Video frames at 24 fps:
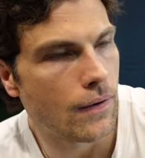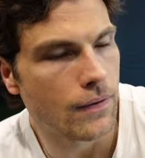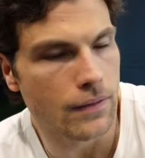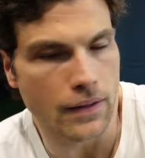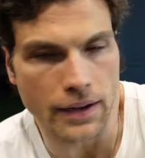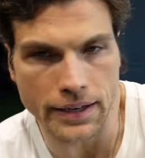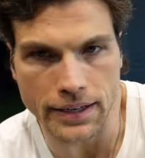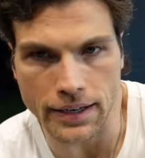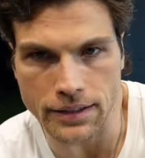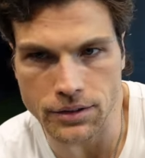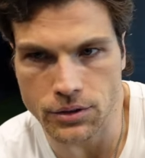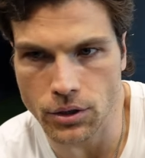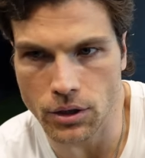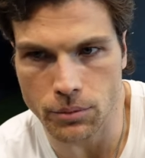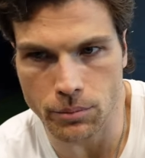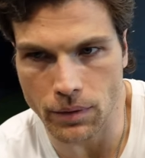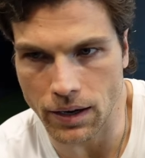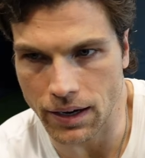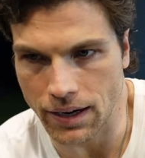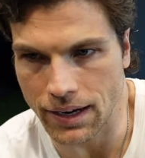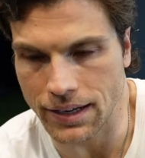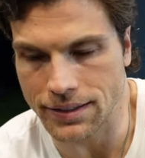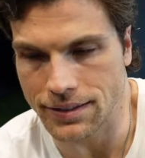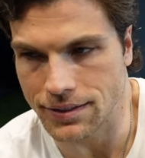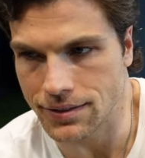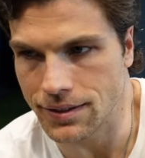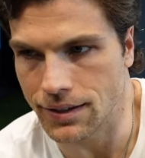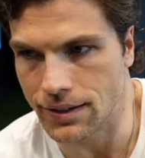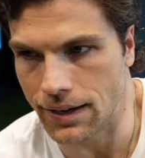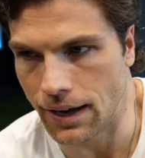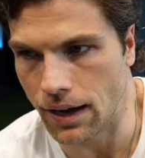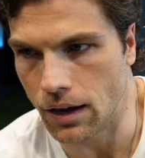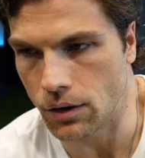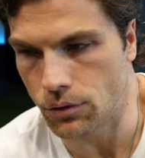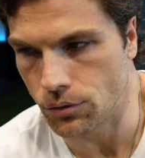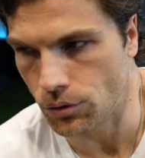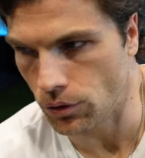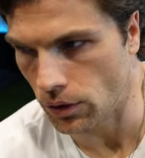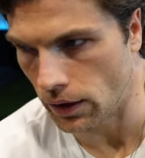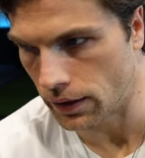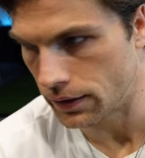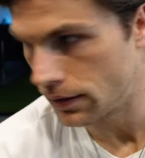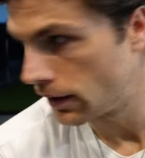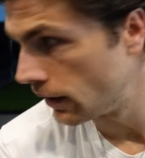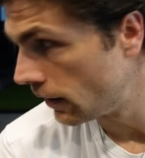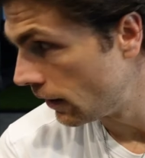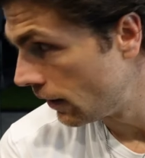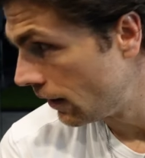Like I had to sit down for
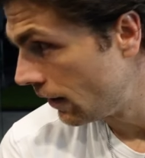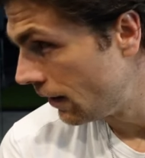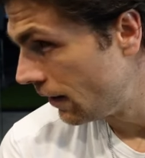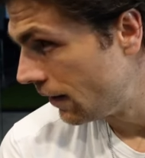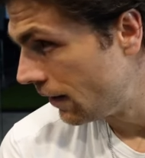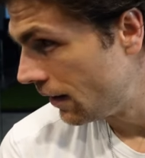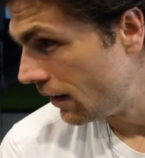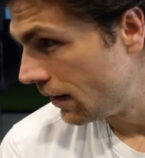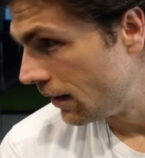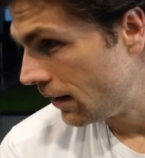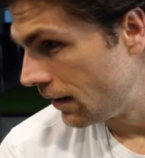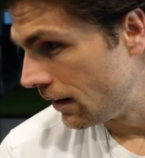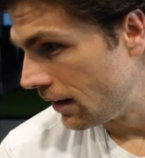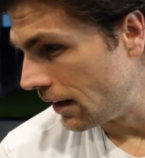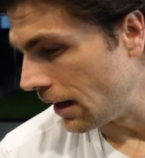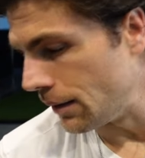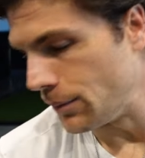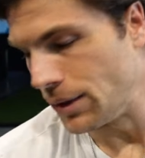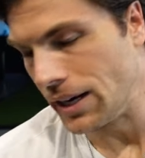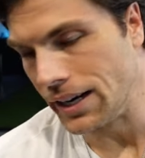like, I mean,